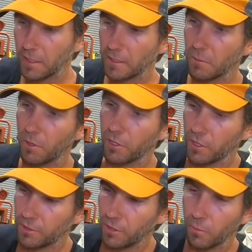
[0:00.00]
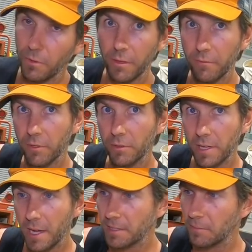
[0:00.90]
So what you got to do with your filter
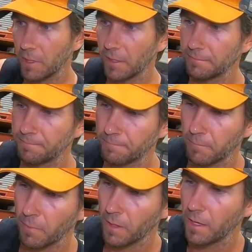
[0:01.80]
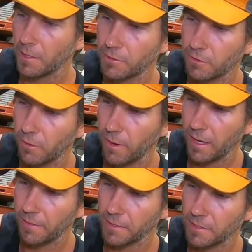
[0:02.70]
housing butt is screw
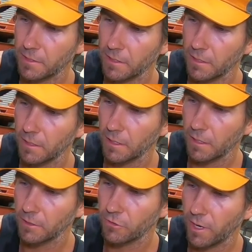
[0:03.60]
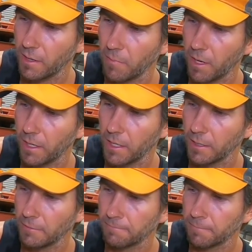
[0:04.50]
out this drain bung here,